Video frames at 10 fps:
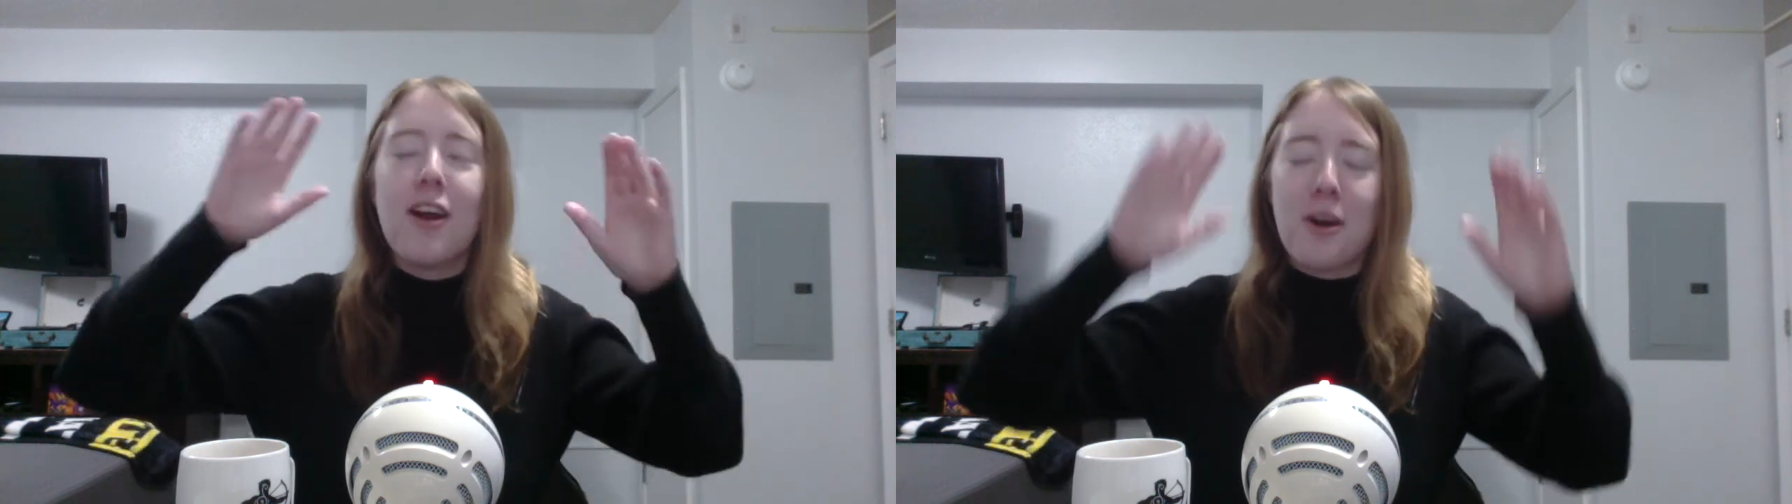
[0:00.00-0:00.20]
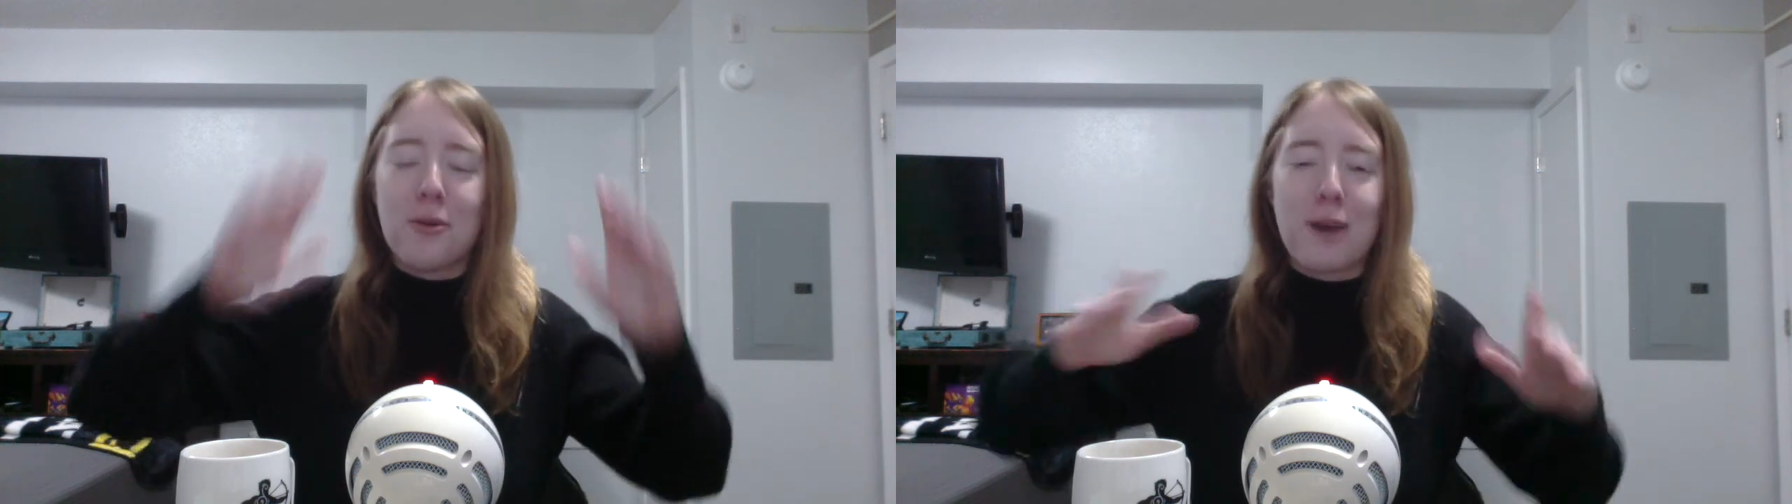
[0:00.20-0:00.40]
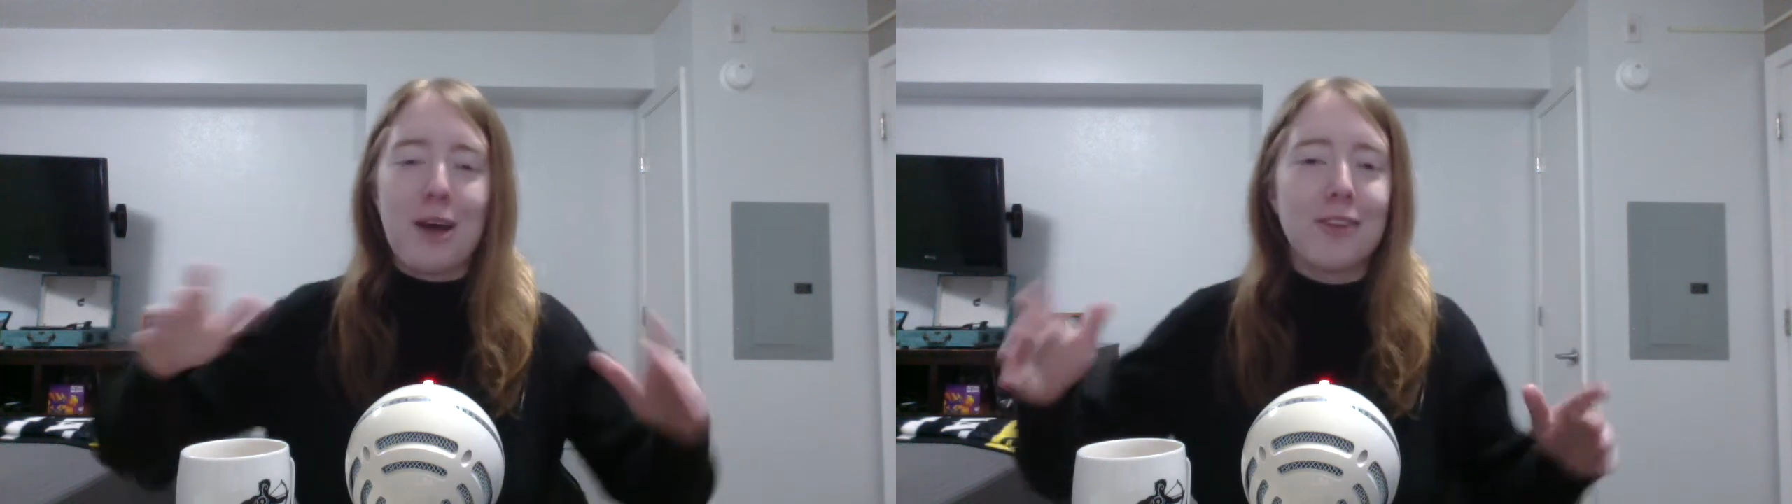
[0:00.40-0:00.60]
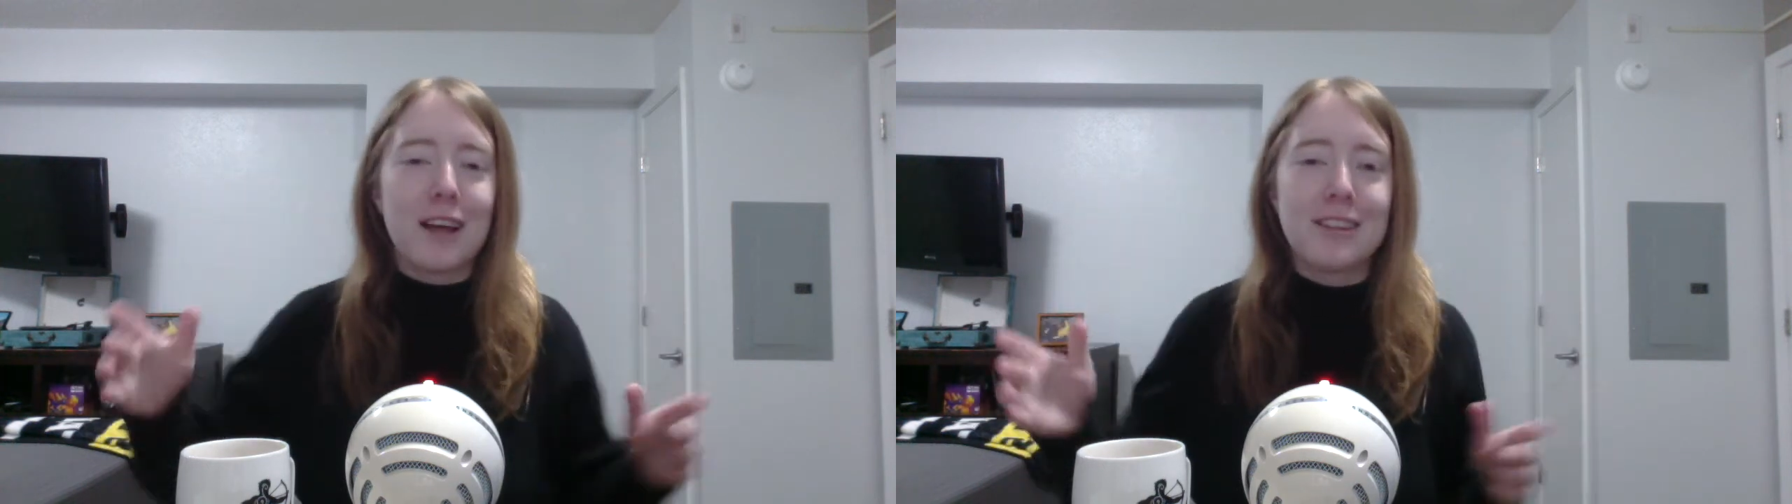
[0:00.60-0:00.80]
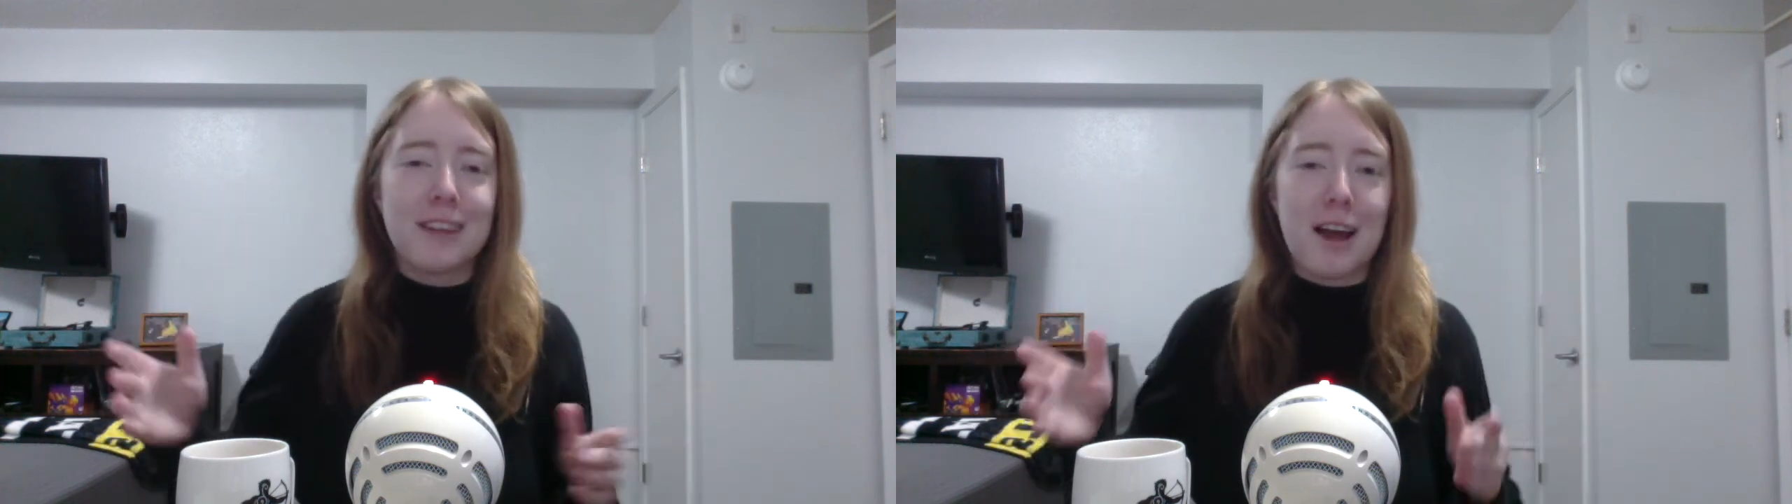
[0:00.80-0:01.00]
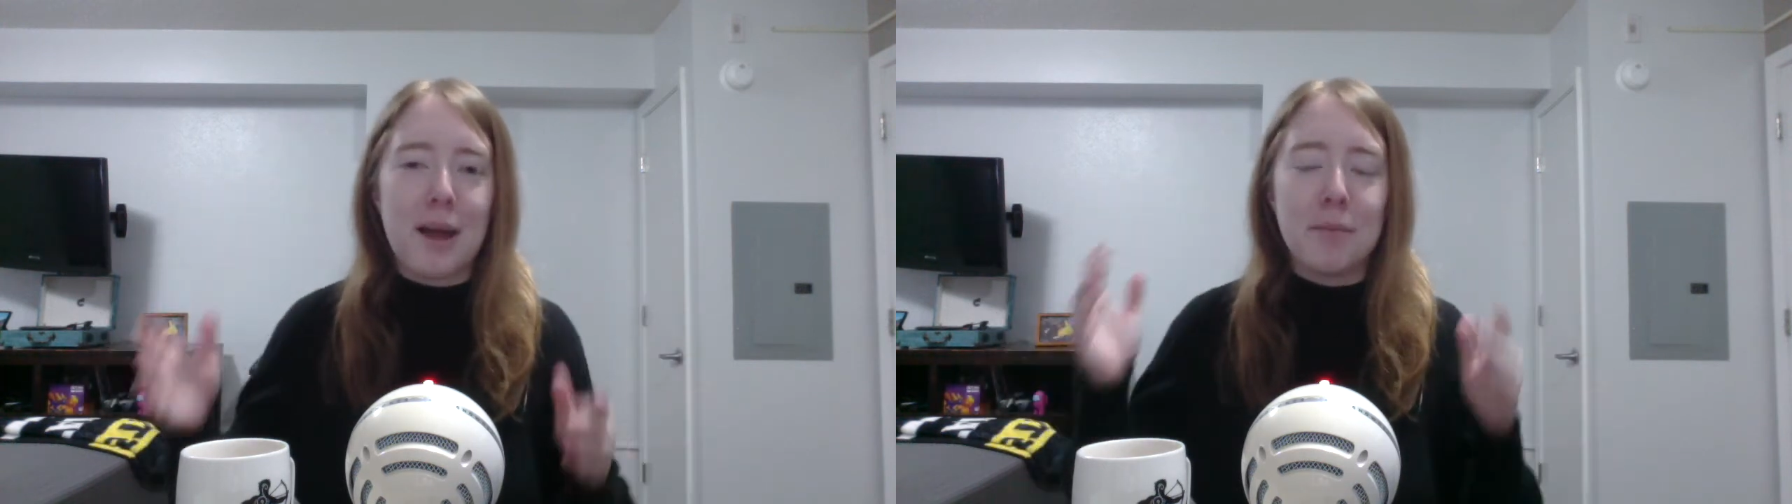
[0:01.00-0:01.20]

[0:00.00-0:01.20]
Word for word: around that time,